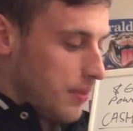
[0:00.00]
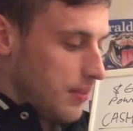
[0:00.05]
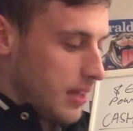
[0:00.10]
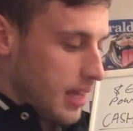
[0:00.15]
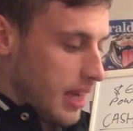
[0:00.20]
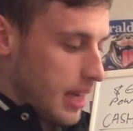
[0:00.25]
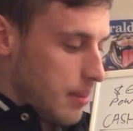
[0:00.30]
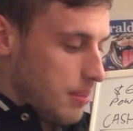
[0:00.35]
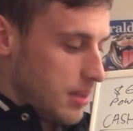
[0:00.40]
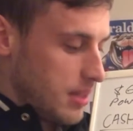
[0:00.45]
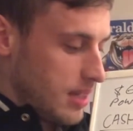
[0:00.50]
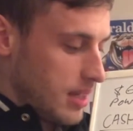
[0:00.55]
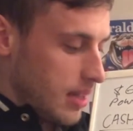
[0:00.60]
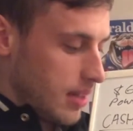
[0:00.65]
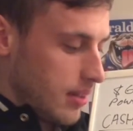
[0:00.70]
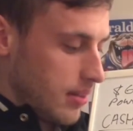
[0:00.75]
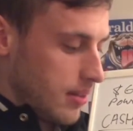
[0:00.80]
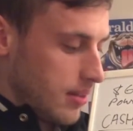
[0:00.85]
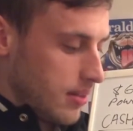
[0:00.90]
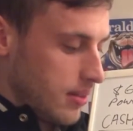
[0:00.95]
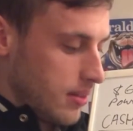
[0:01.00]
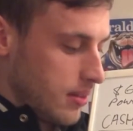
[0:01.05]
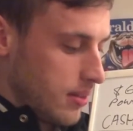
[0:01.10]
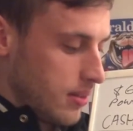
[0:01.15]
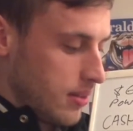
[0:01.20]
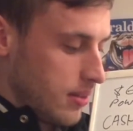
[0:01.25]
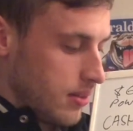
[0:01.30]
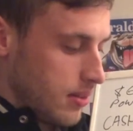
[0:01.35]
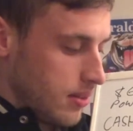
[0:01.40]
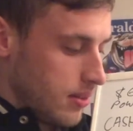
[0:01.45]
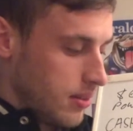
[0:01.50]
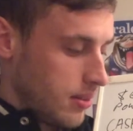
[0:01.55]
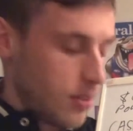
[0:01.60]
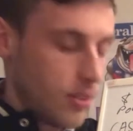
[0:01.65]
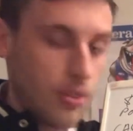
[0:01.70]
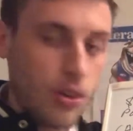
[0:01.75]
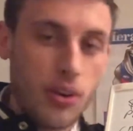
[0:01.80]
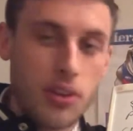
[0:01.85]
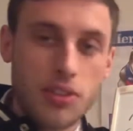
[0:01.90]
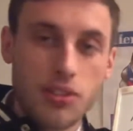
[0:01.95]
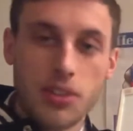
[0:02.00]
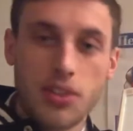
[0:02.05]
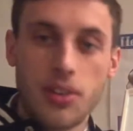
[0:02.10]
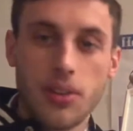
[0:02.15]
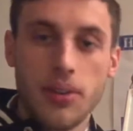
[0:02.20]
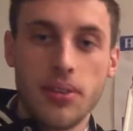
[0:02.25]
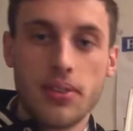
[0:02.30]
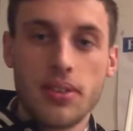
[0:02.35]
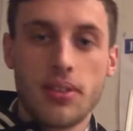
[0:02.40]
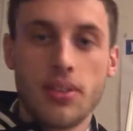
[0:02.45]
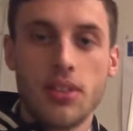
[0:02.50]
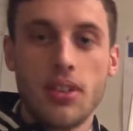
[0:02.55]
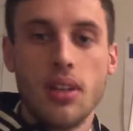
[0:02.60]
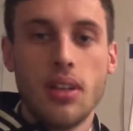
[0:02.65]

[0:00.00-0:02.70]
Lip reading: to 8% gross returns.